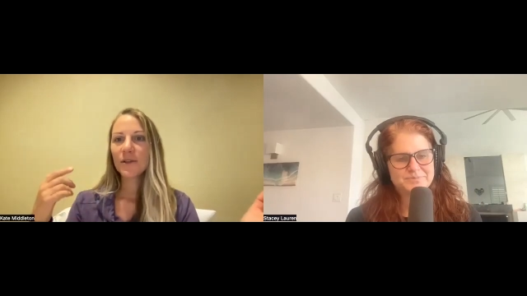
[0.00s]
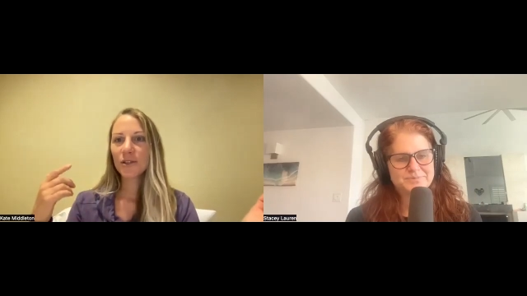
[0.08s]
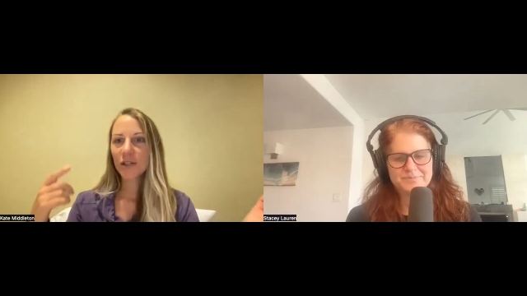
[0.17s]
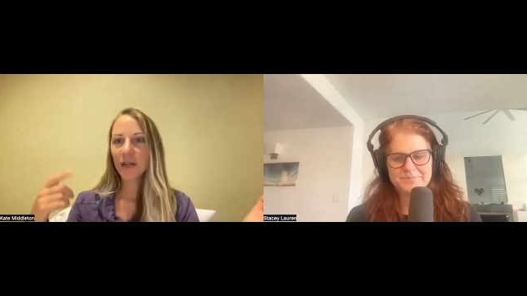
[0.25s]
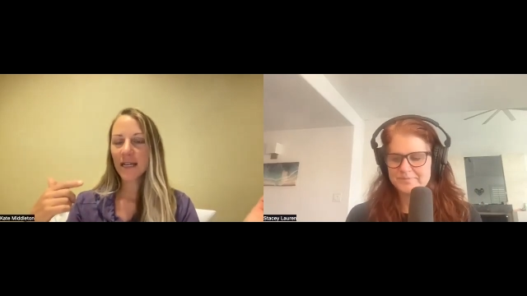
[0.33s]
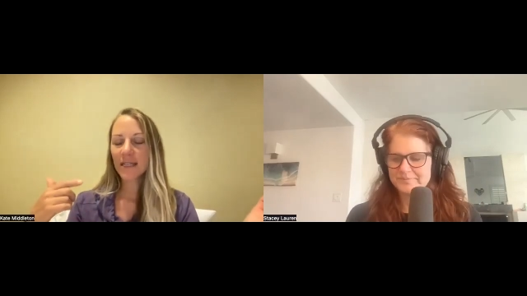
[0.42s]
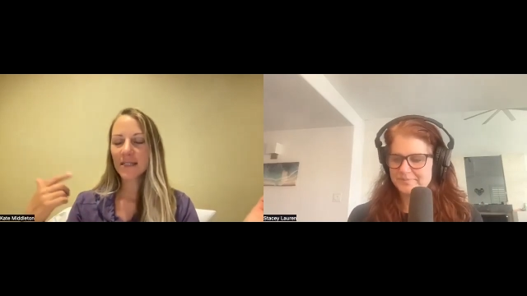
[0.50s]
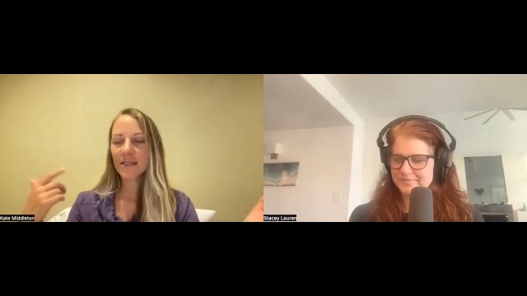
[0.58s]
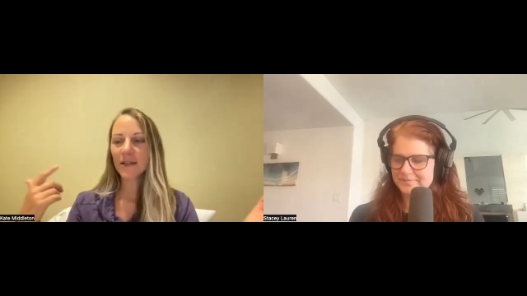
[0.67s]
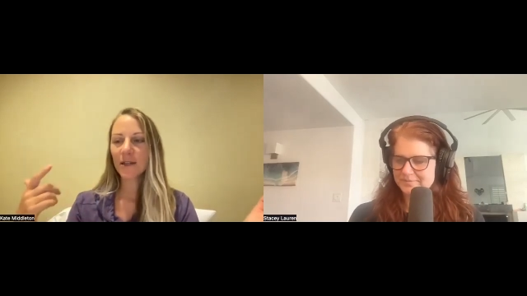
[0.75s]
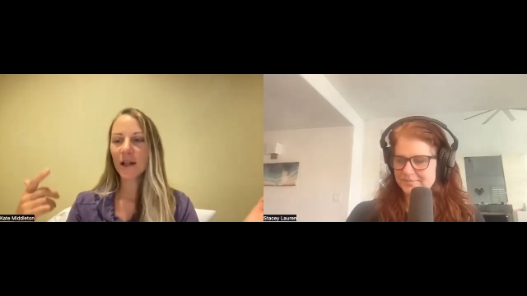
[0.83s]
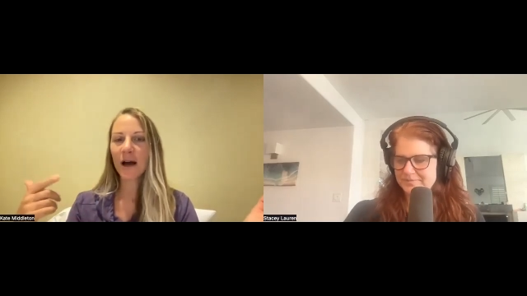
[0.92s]
Speaker 1: just
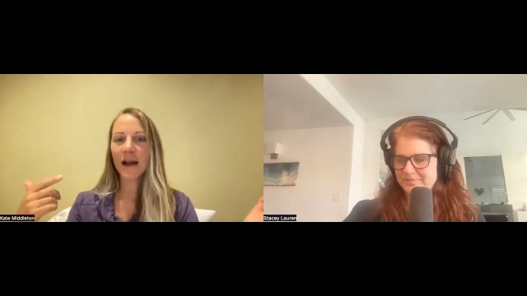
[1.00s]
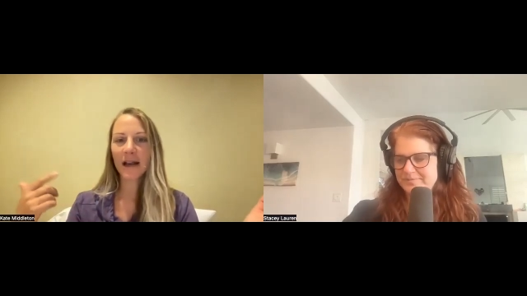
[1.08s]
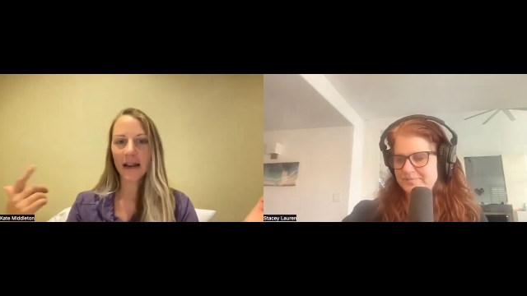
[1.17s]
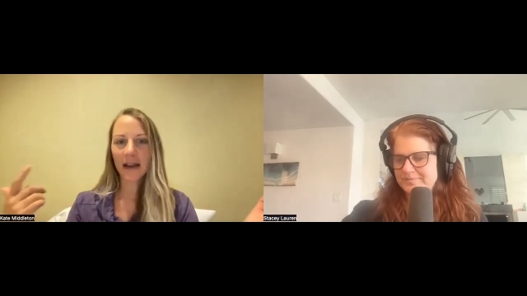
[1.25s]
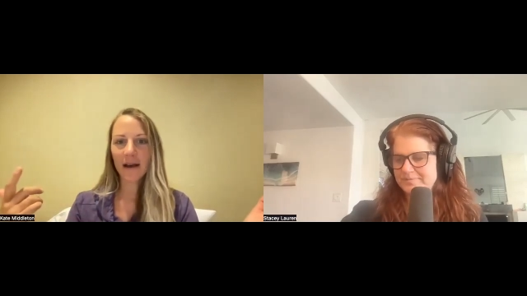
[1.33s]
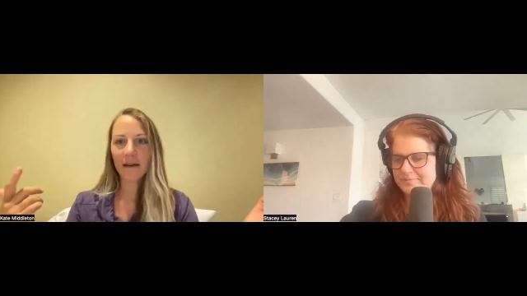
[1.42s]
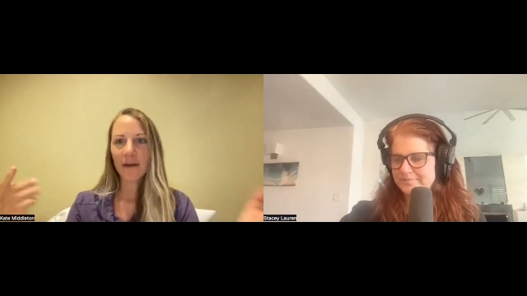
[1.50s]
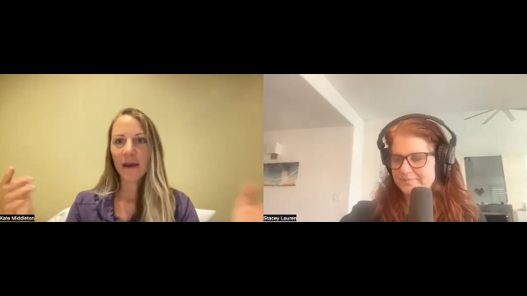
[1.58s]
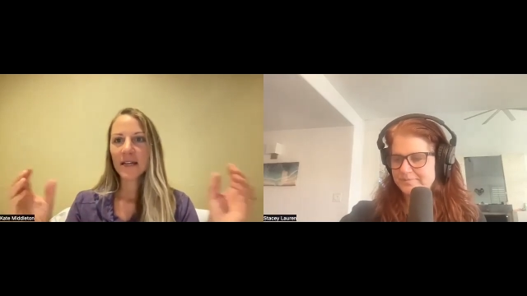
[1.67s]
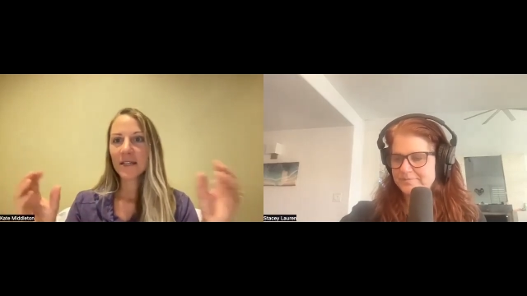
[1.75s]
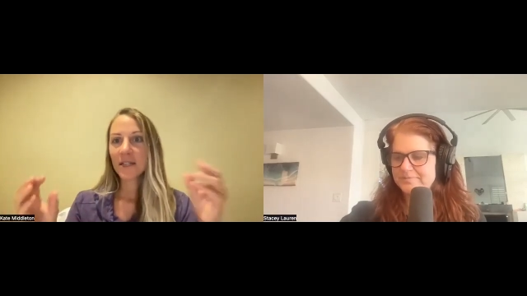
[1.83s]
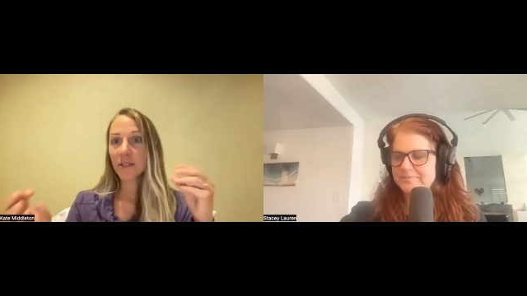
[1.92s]
long enough
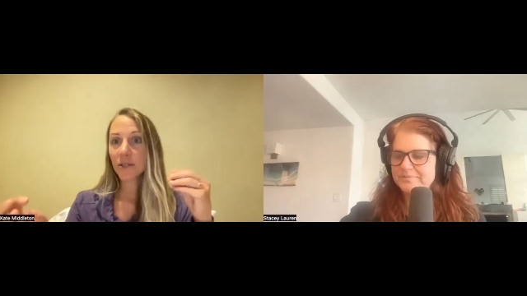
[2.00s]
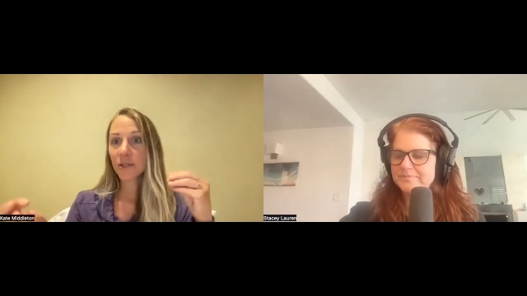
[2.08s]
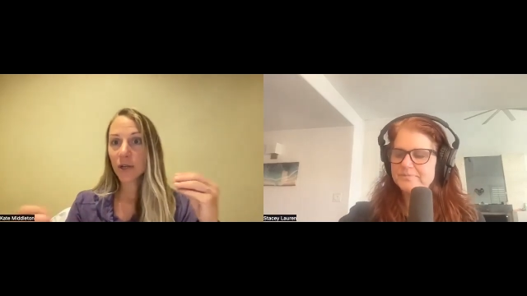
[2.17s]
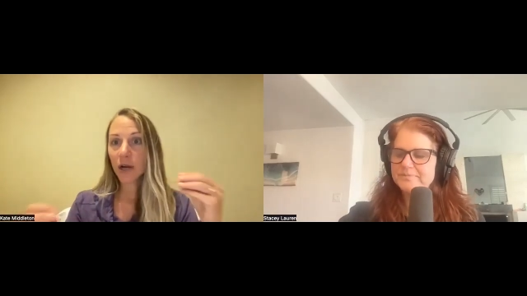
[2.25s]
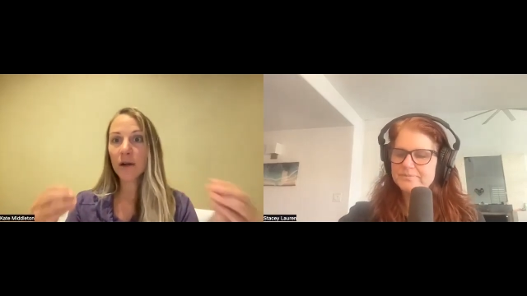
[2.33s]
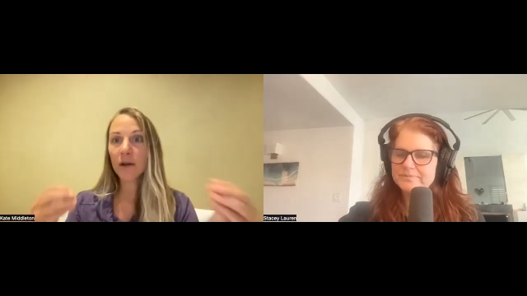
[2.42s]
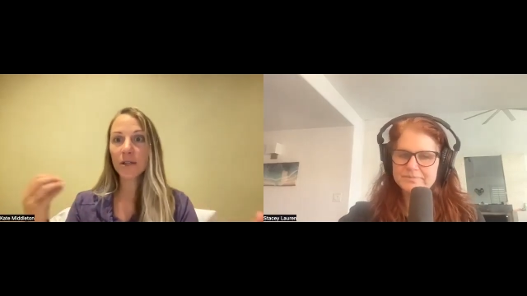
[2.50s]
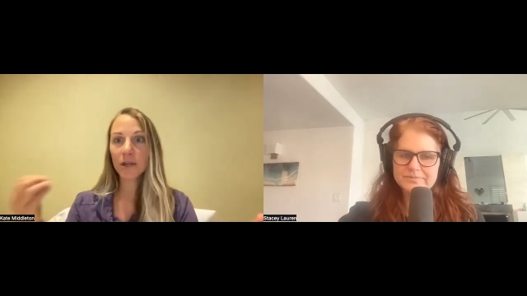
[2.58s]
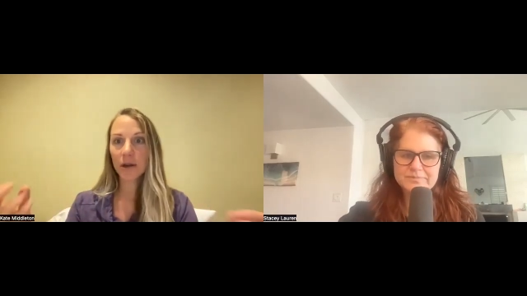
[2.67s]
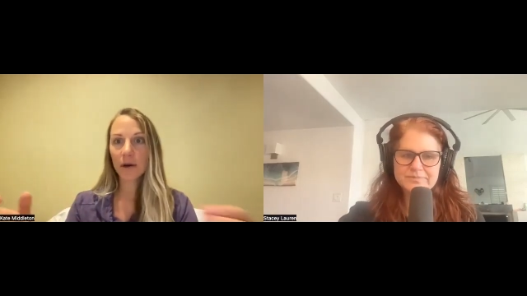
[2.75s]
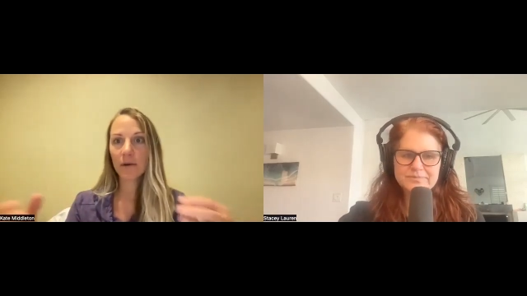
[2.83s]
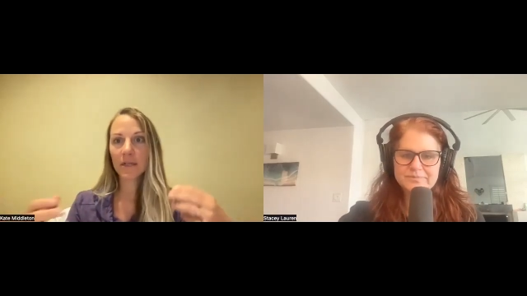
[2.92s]
to start to
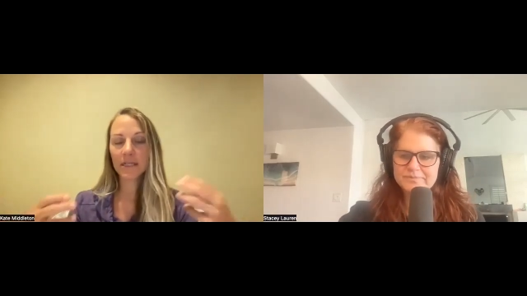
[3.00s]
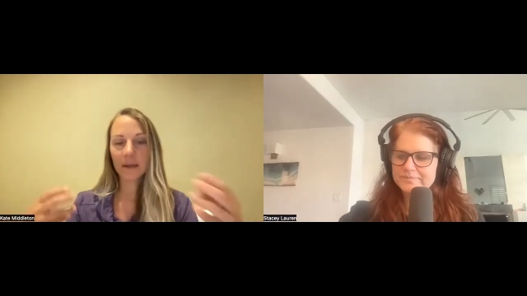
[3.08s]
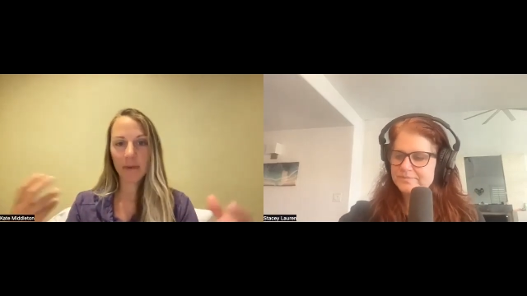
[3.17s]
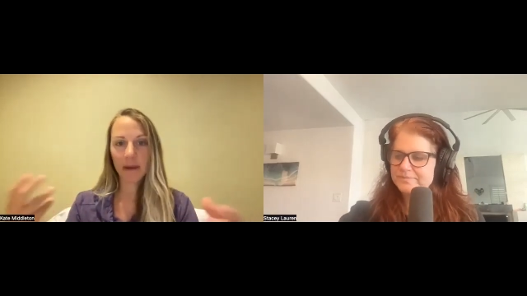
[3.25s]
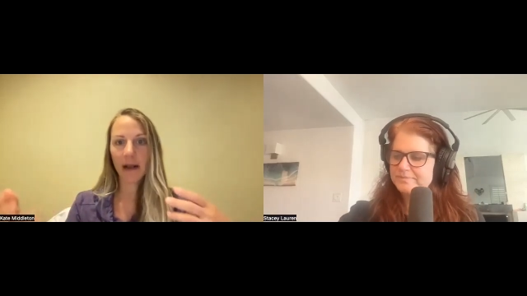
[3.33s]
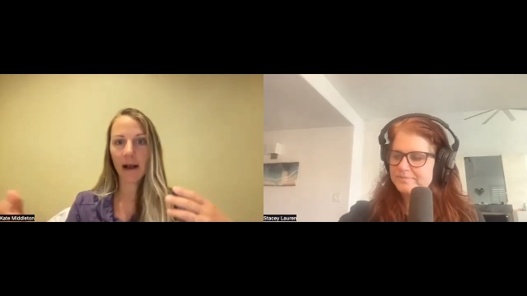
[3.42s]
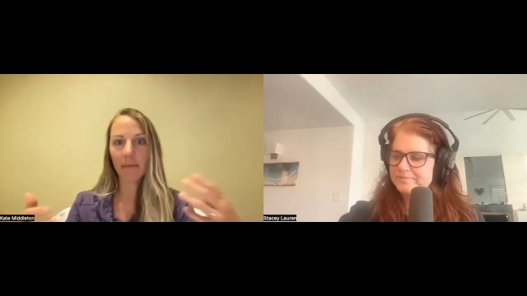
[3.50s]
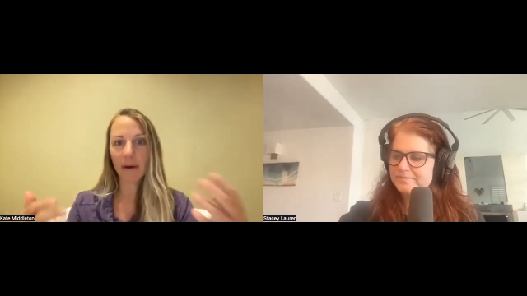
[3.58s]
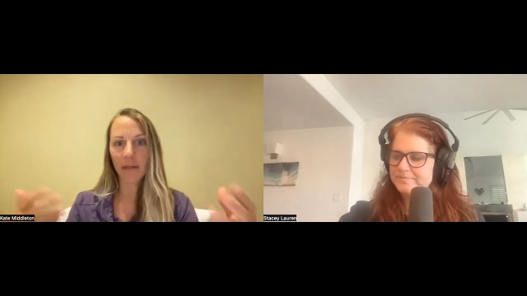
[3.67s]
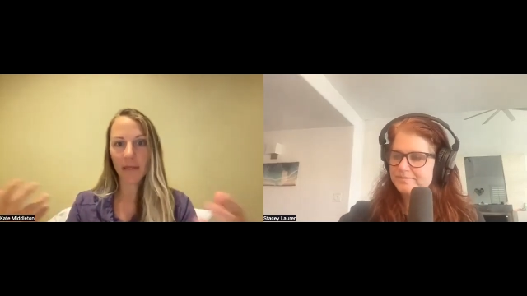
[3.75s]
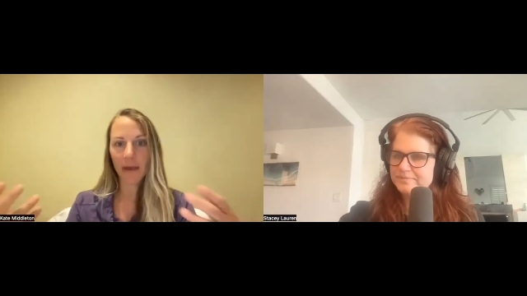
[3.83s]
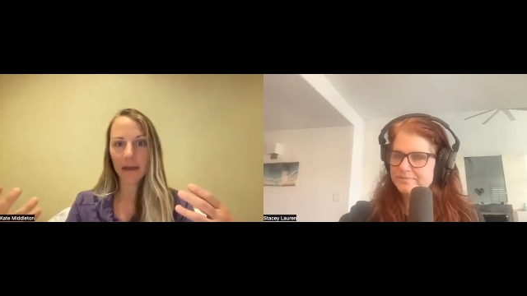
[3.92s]
notice and pick up
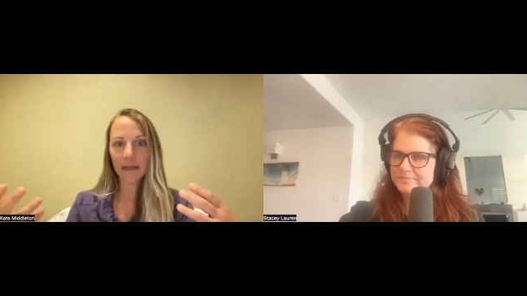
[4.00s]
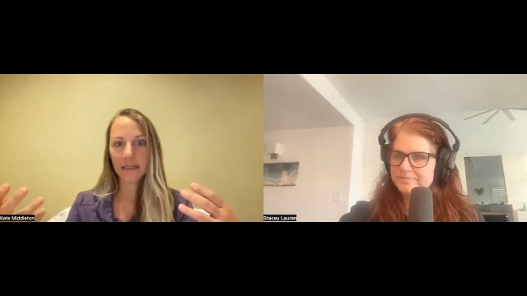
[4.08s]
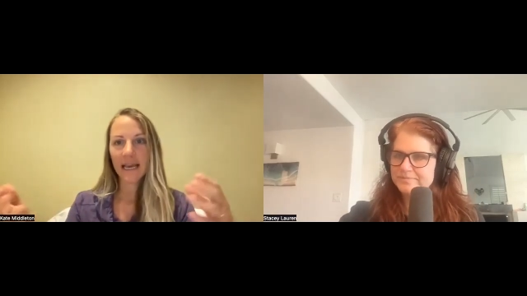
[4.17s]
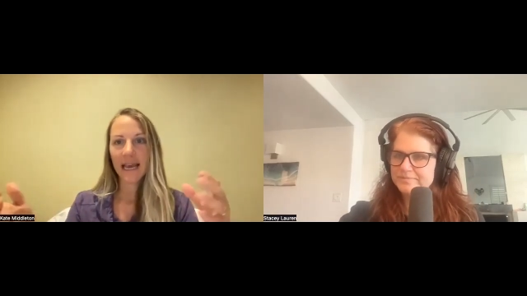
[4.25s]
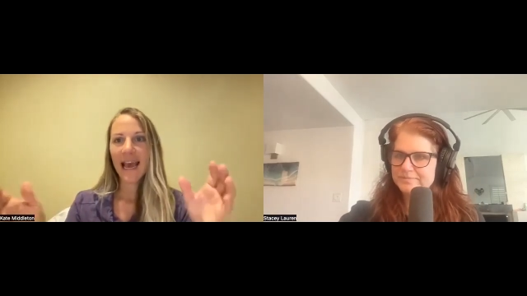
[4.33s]
on things.